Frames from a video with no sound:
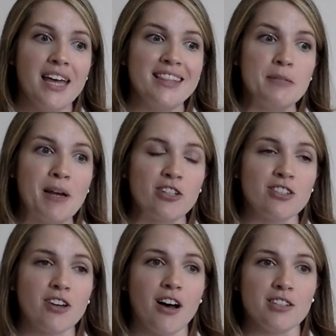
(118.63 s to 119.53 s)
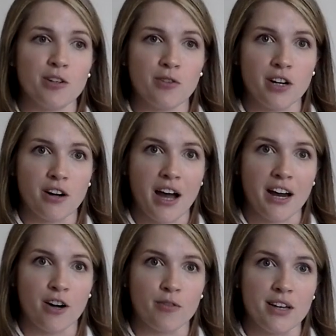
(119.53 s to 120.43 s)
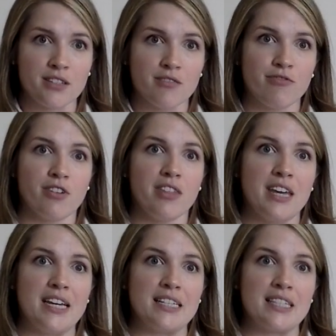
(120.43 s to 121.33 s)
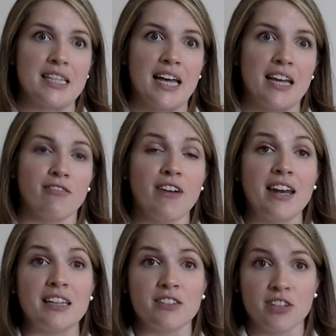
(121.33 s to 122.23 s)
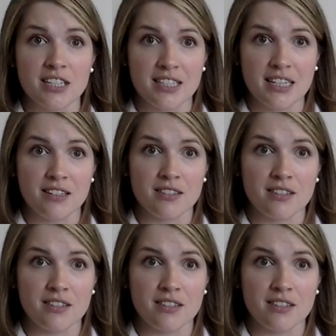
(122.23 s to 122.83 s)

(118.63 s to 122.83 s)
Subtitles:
These patients also are at higher risk for things like fatty liver disease,